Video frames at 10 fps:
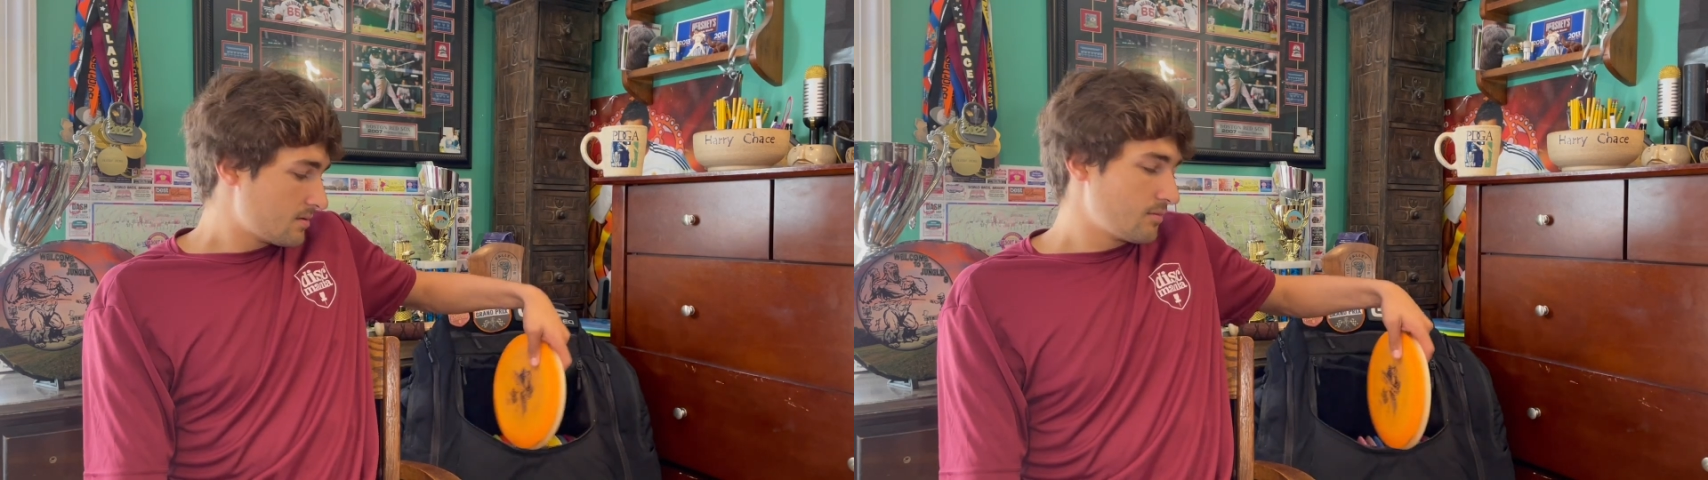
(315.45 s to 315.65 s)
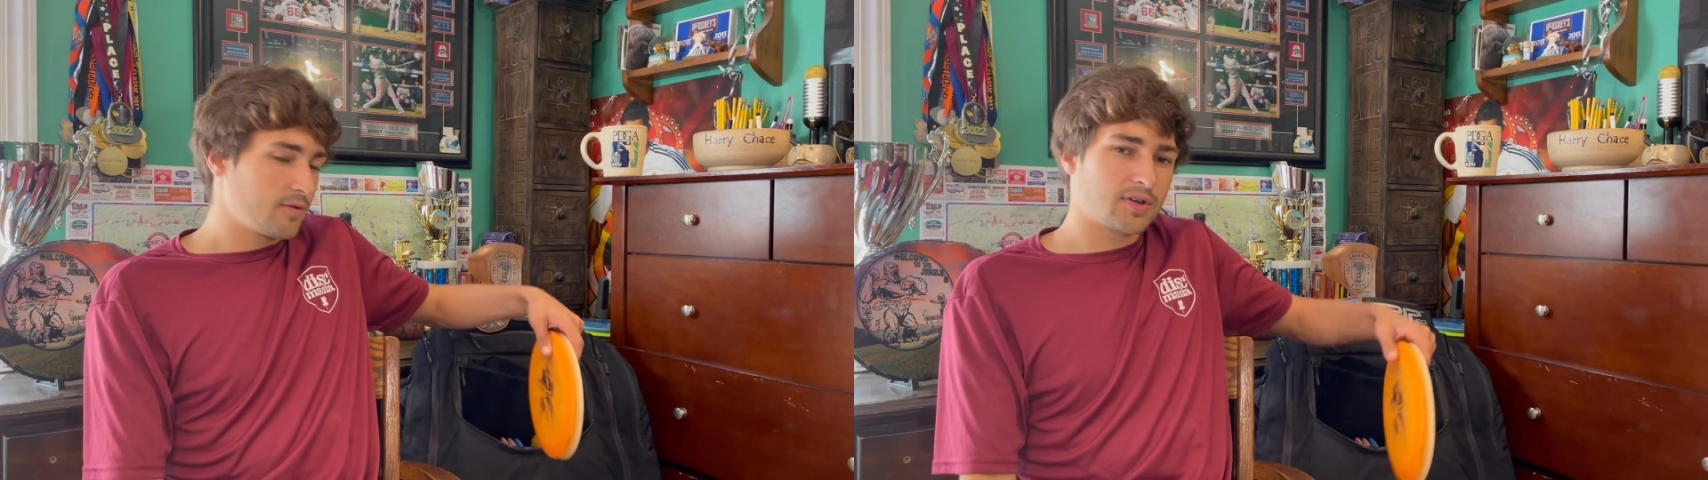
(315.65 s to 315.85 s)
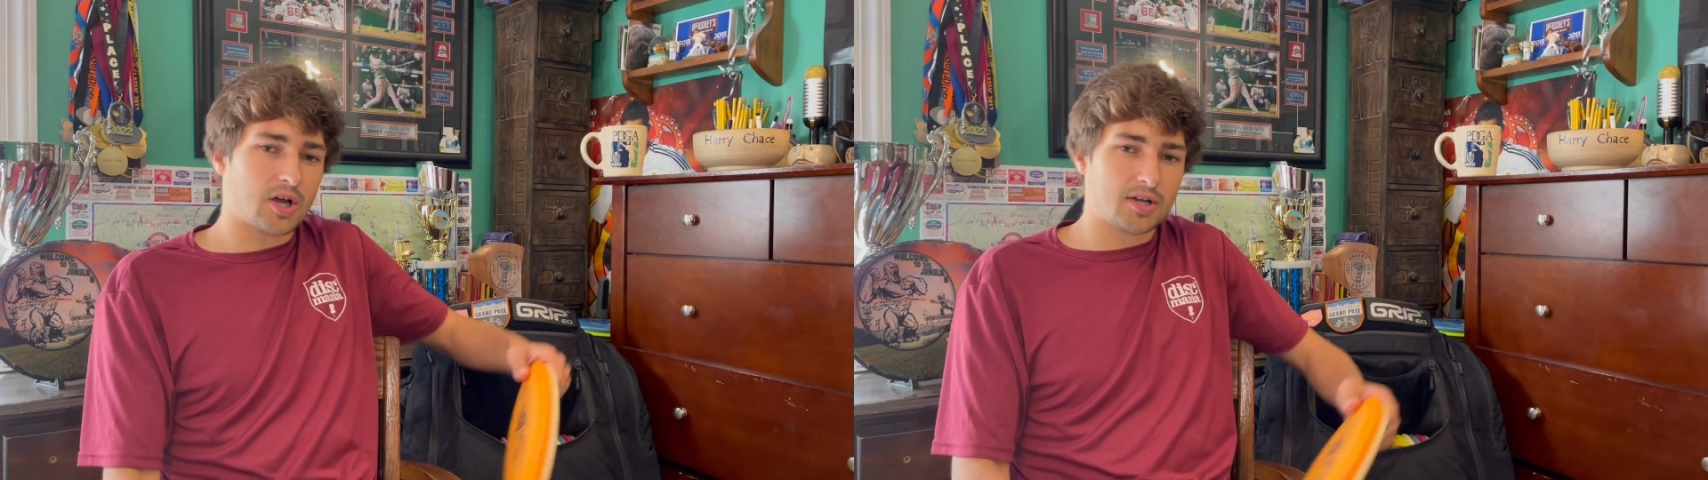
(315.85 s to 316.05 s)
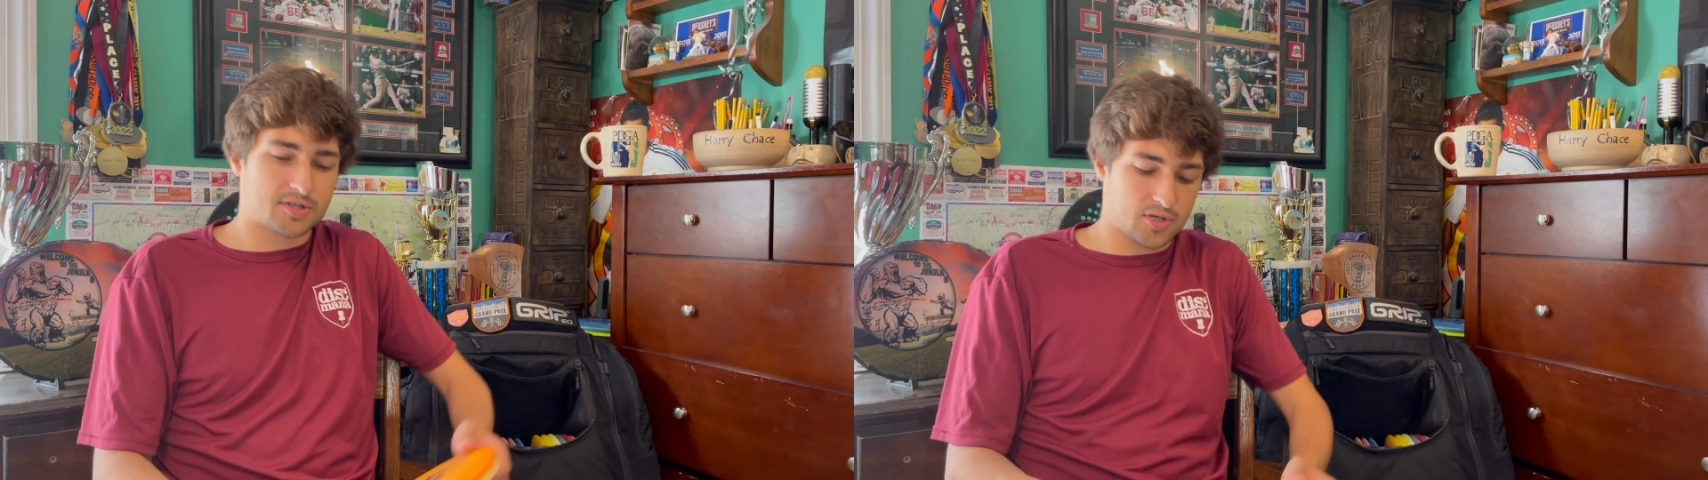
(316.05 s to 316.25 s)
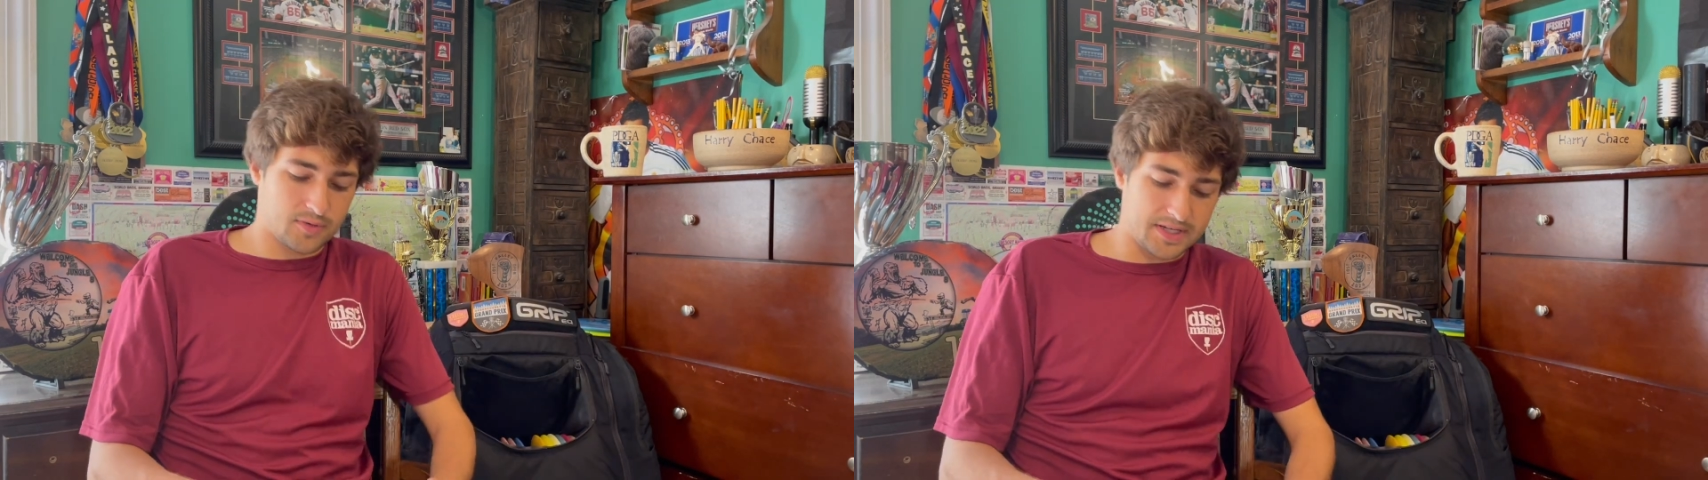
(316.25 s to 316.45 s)
Moving on
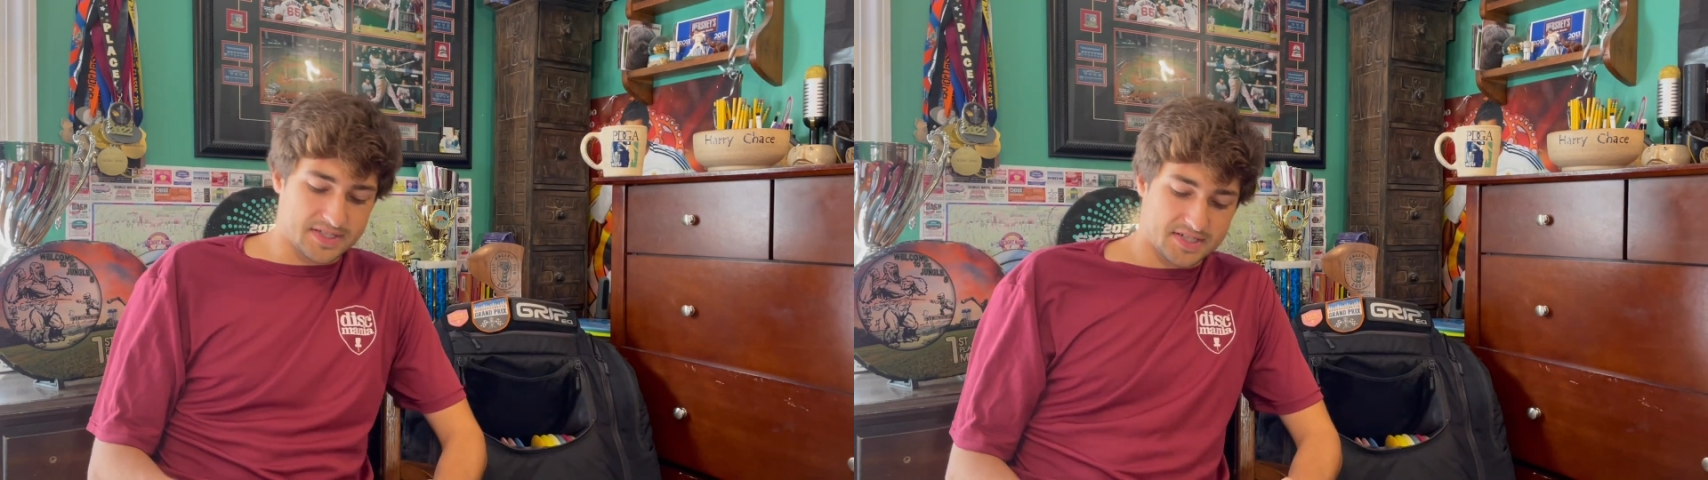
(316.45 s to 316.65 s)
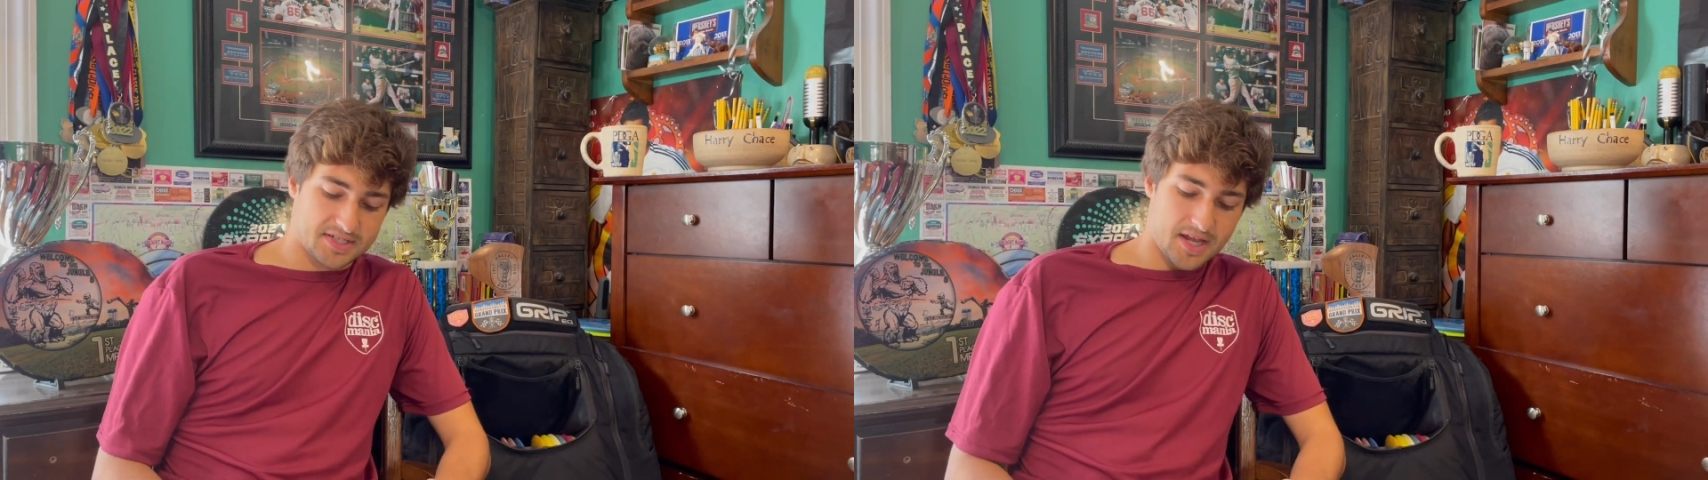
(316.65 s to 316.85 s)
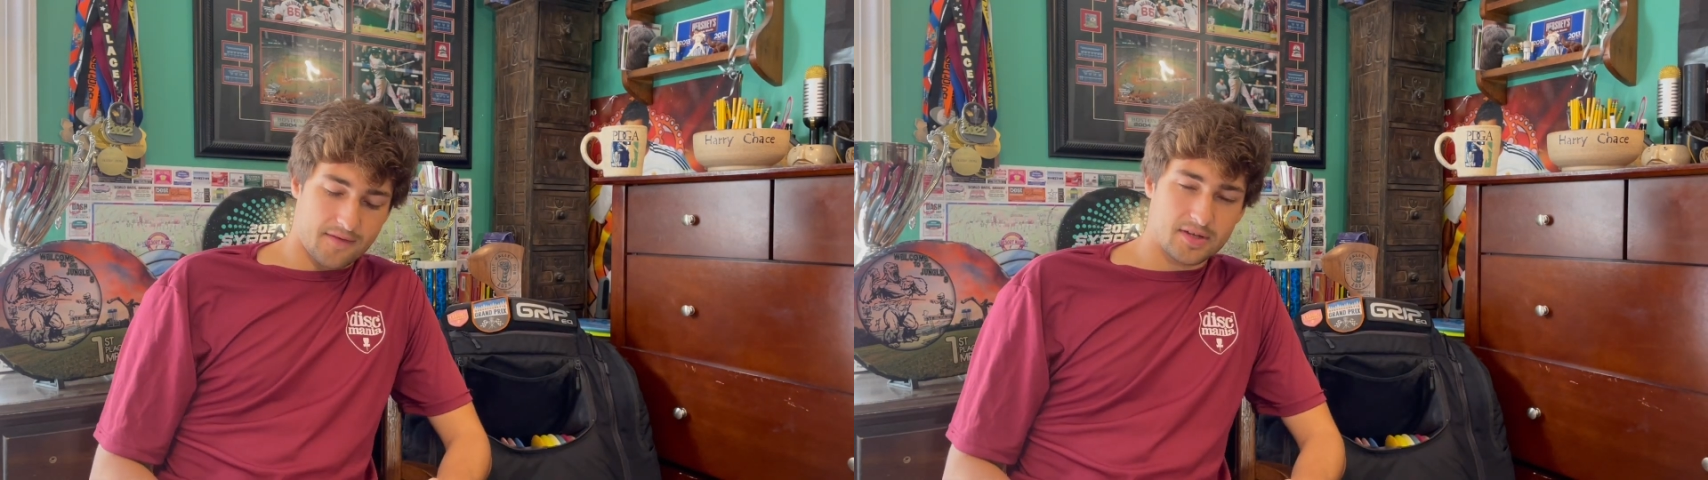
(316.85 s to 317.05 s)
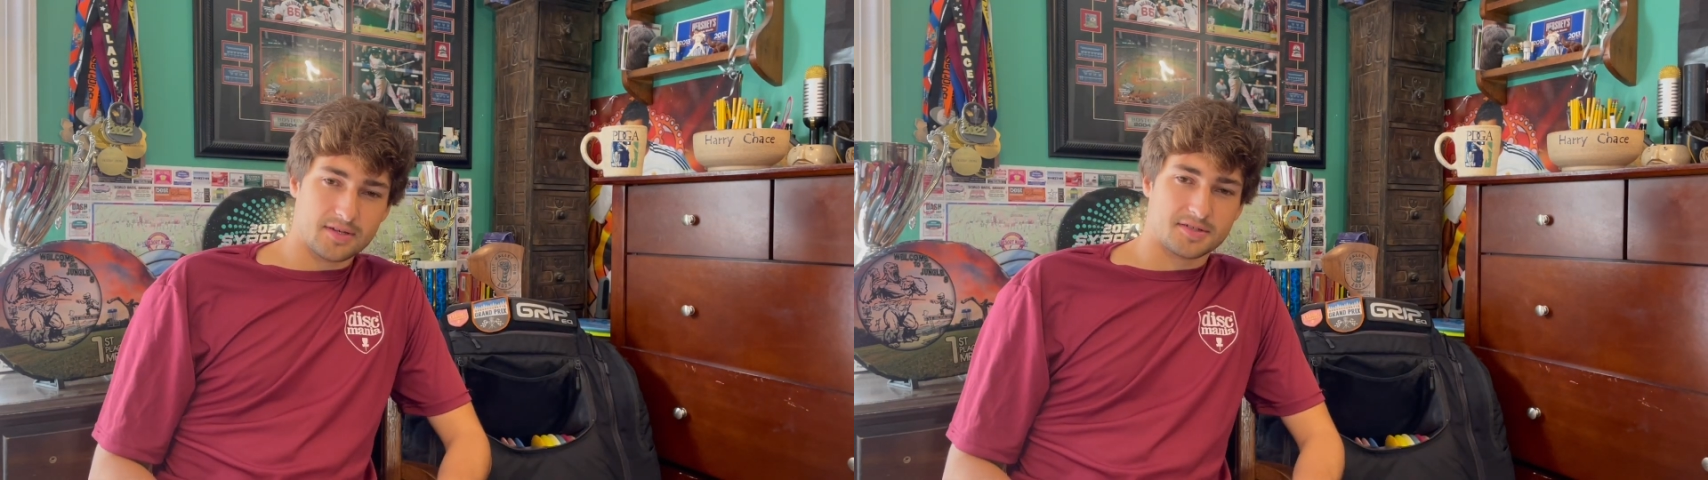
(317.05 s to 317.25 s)
to the 7